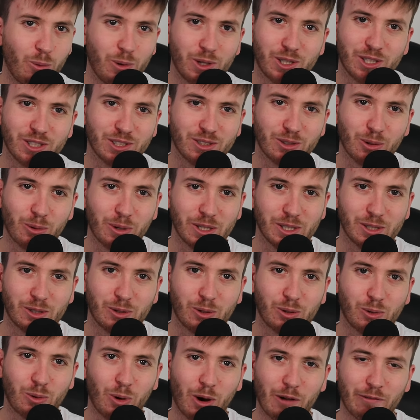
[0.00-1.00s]
which is always
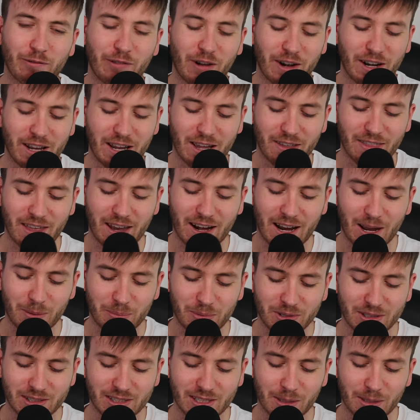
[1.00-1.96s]
quite funny how that happens